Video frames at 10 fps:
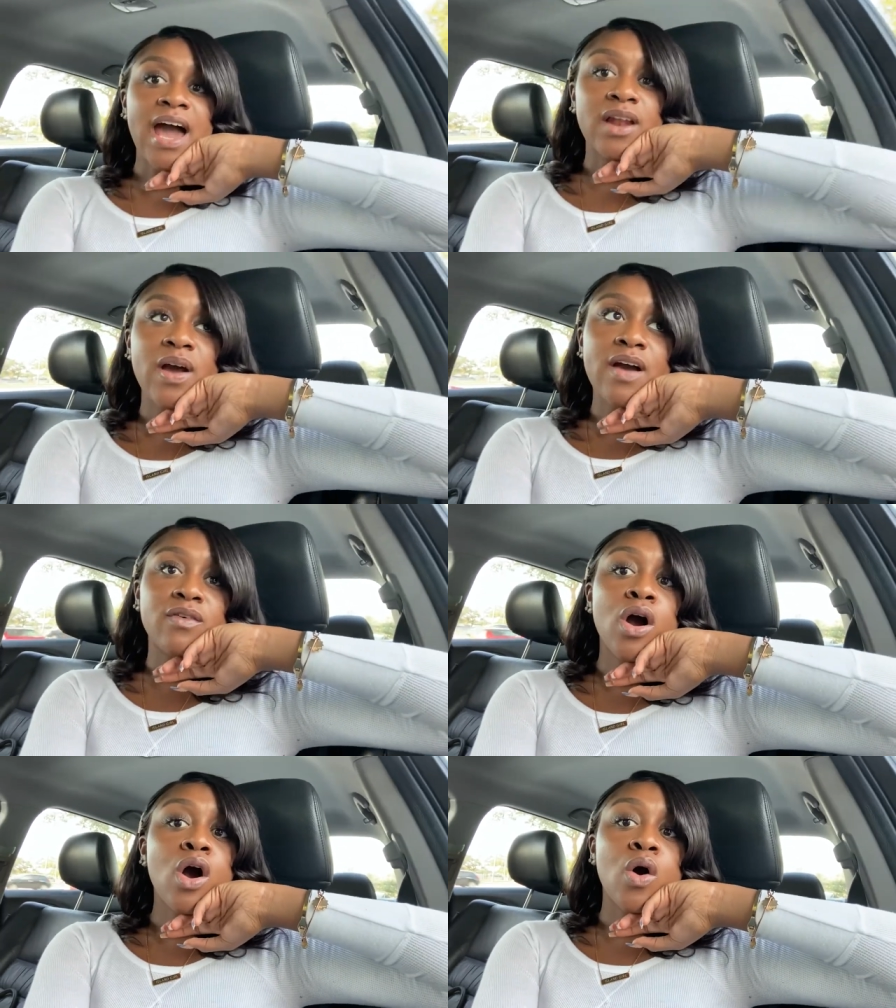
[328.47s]
I don't
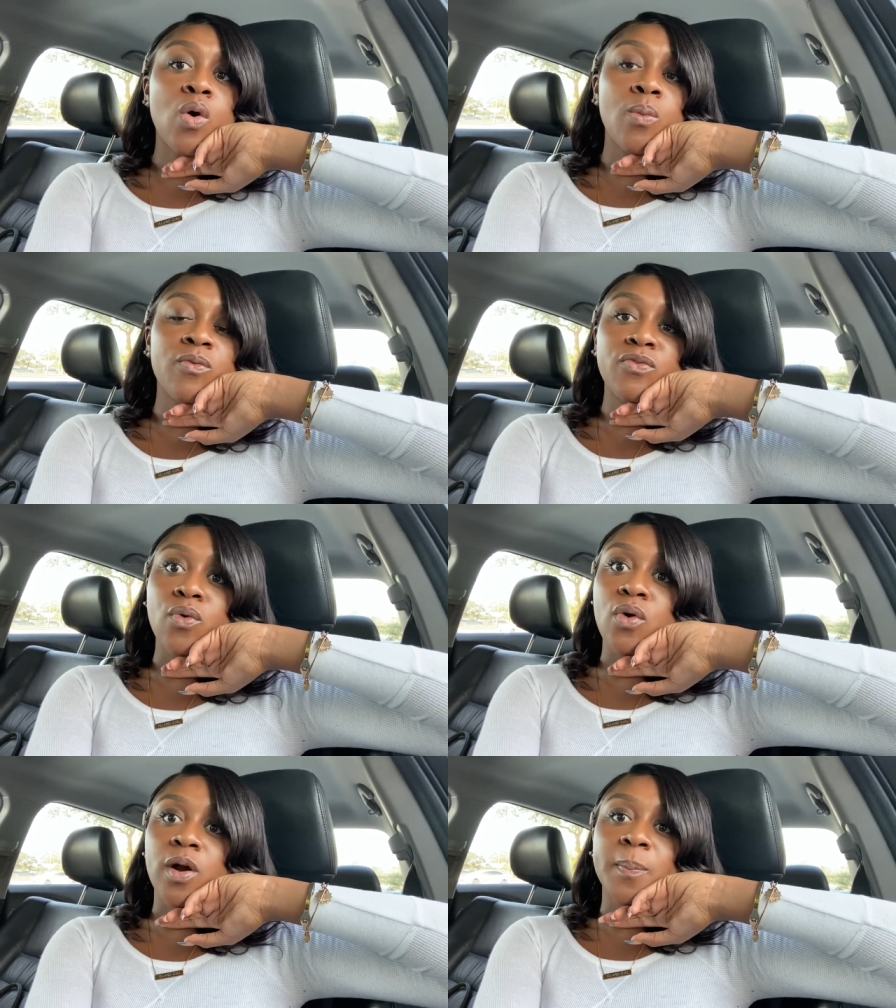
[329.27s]
have a home
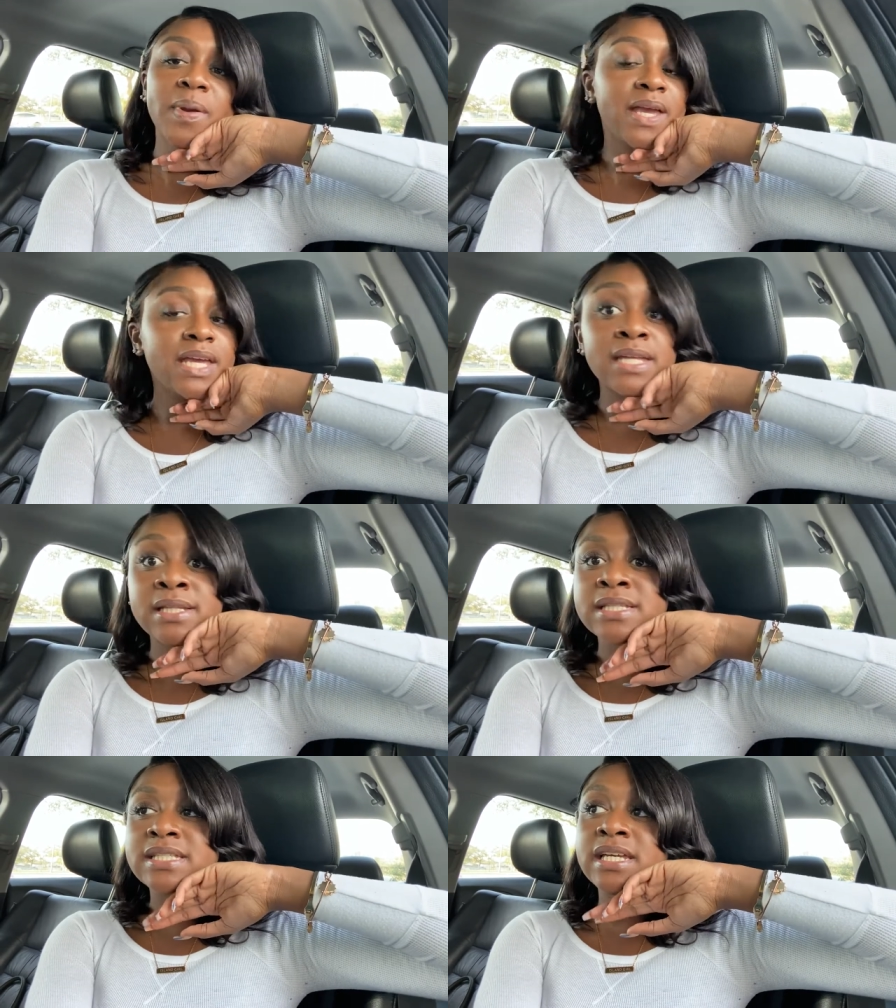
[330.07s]
for
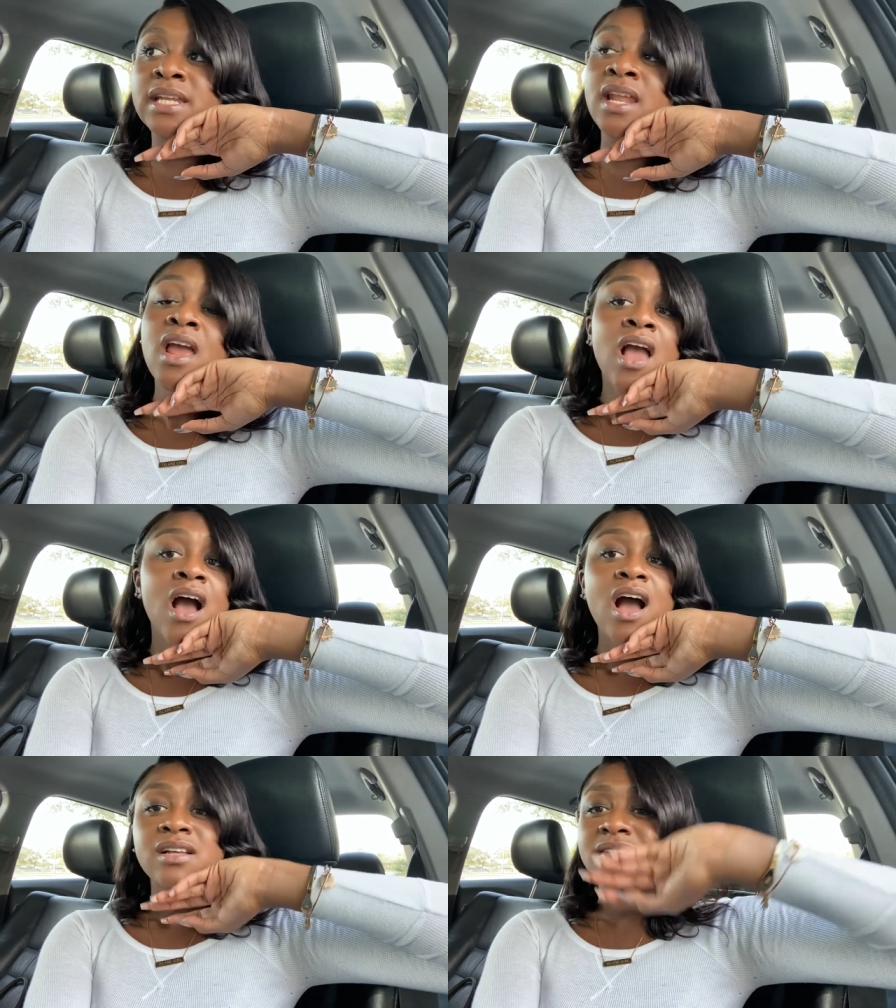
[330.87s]
pens and
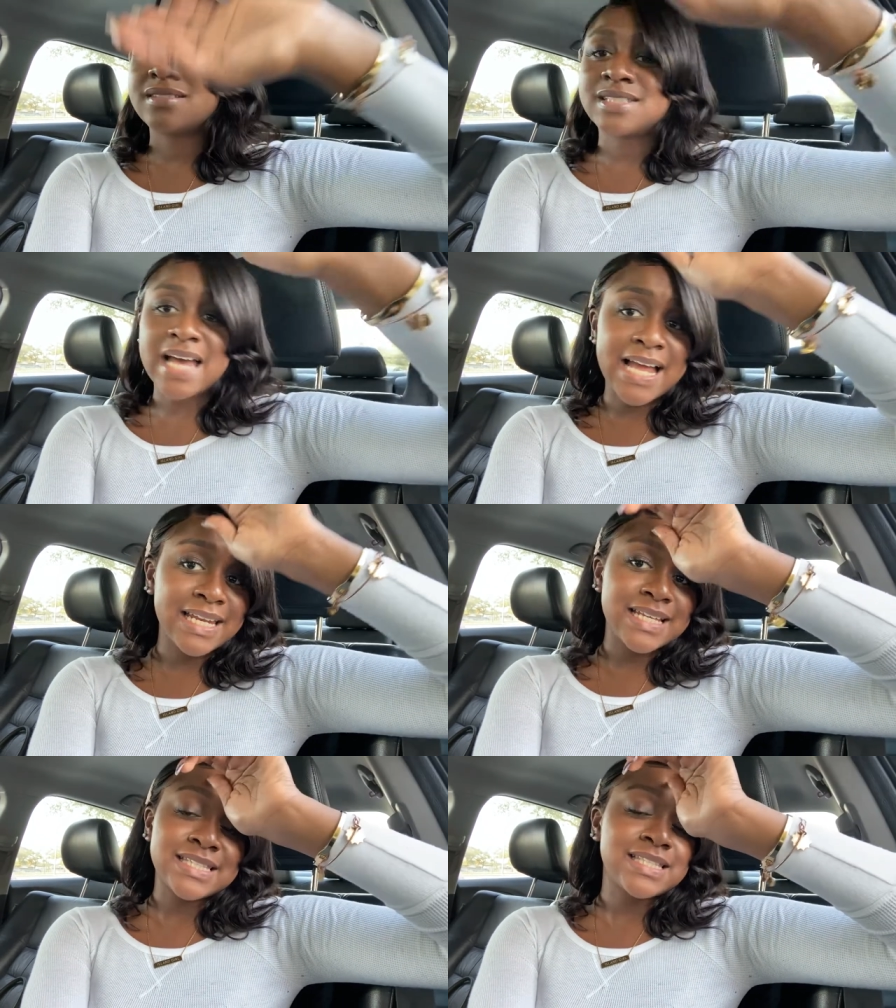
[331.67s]

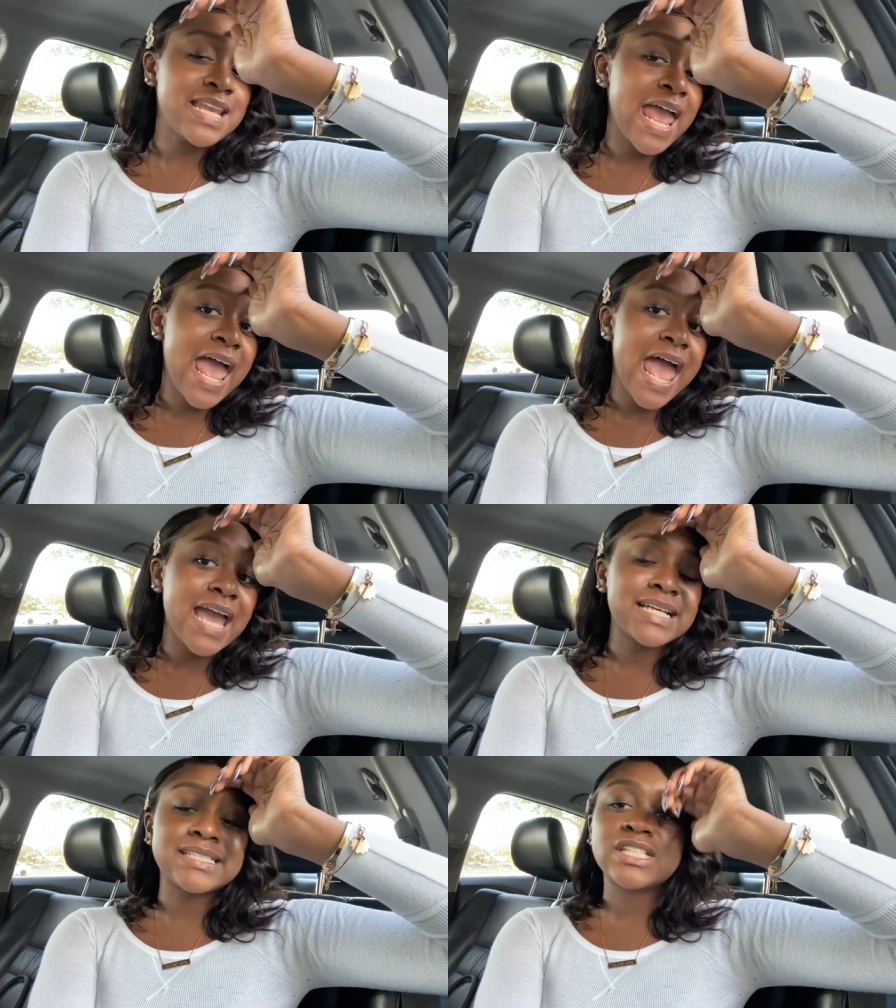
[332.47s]
I need
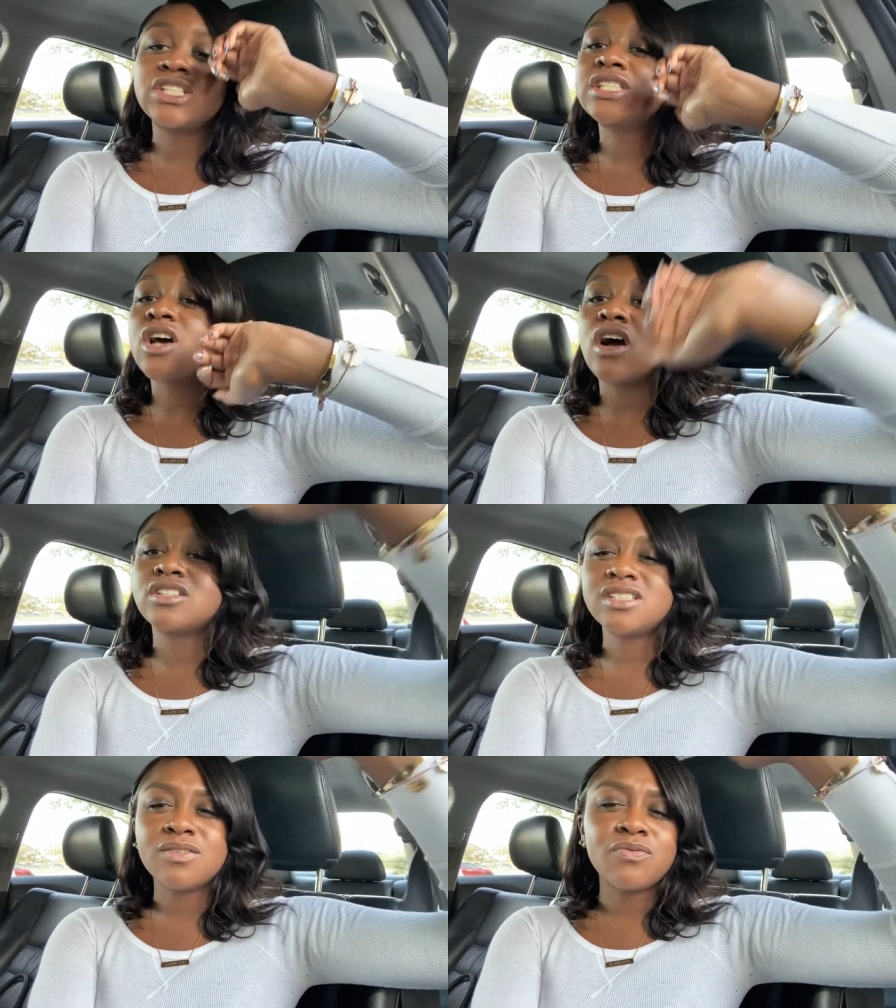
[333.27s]
snacks and just
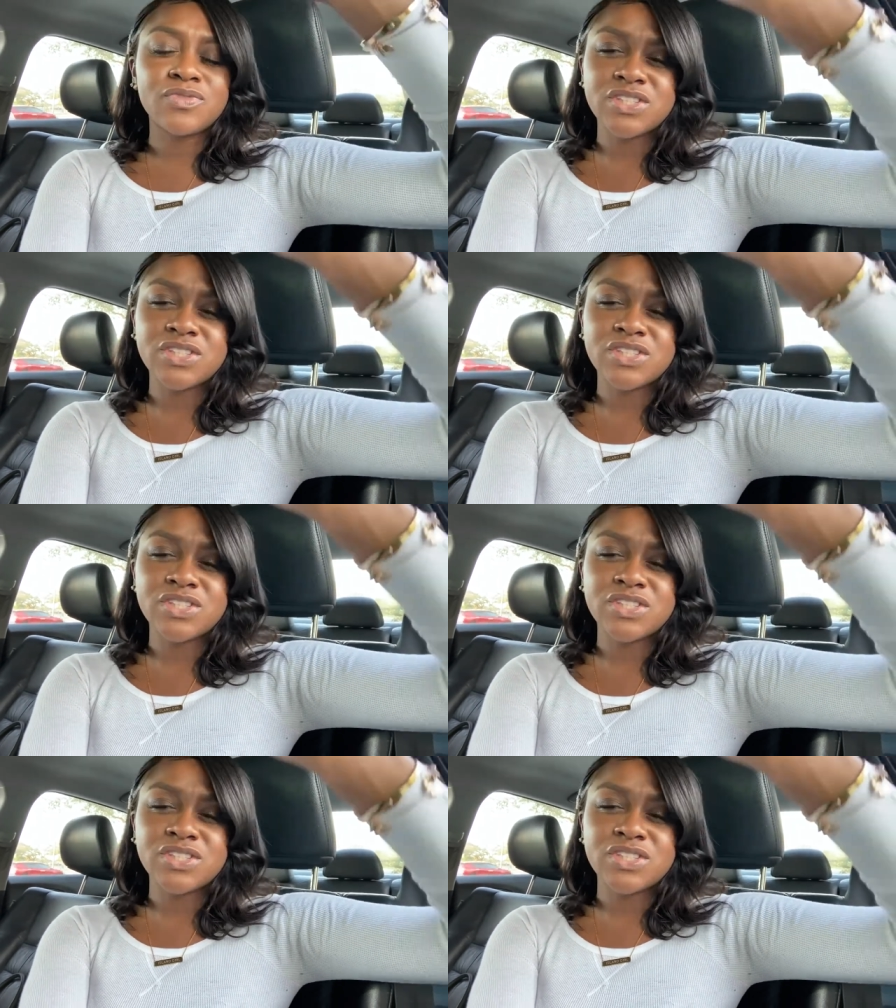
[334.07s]
just a,